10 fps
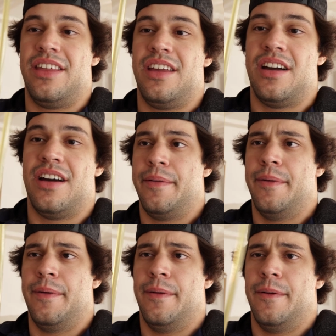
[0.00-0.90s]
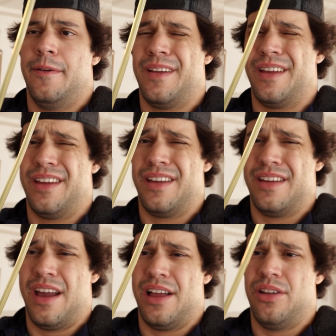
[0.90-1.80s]
the
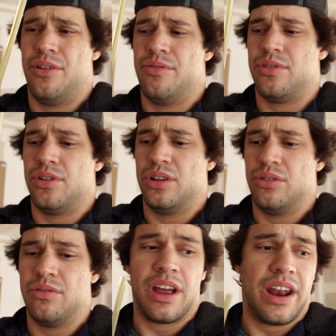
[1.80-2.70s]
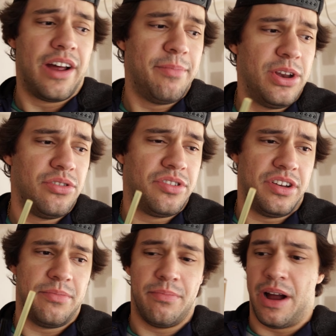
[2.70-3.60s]
yellow glue, and I've been
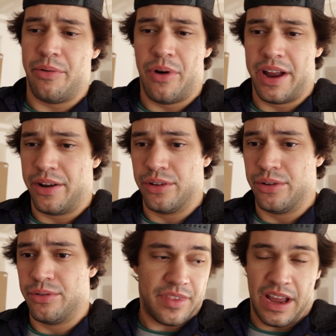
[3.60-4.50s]
using my white glue.